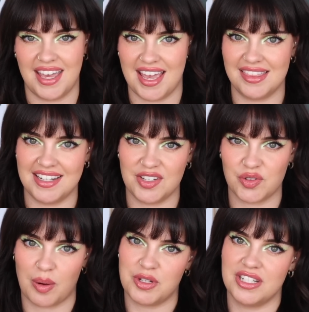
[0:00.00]
in the
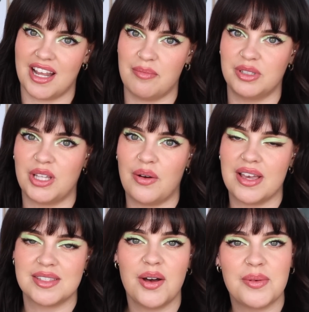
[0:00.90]
description down below
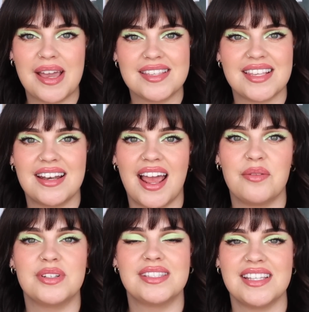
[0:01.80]
as always. And I
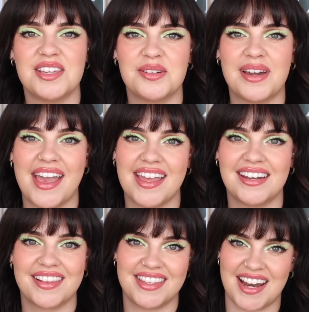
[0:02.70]
will see you
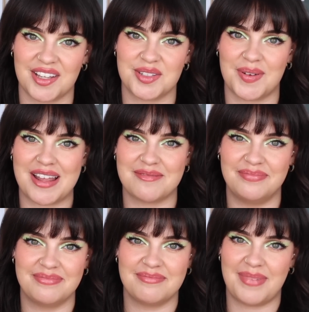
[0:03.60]
in the next one.
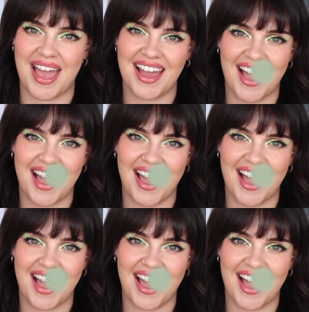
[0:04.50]
Bye